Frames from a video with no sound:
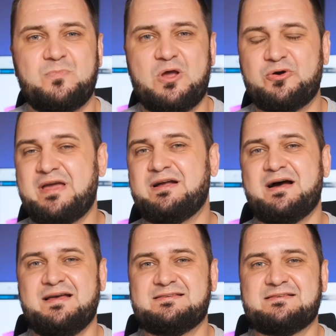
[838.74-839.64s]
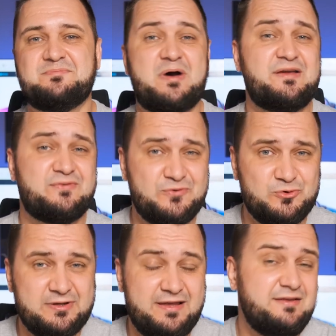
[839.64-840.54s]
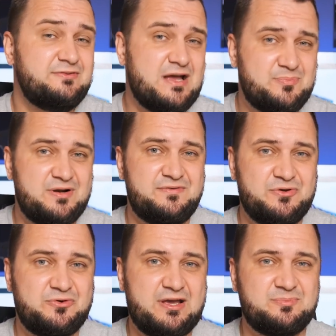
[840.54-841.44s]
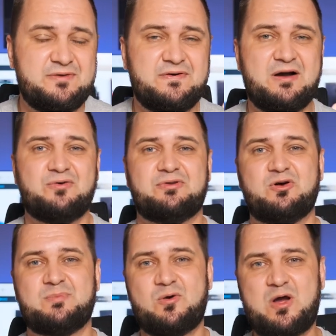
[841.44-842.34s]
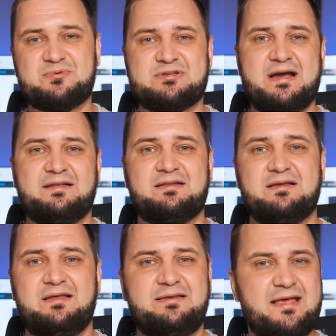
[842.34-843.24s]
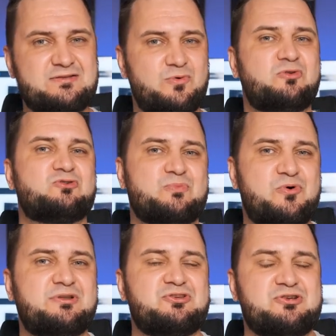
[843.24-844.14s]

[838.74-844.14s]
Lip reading: Okay guys, my full in-depth review can be found on my website. In case you want to support this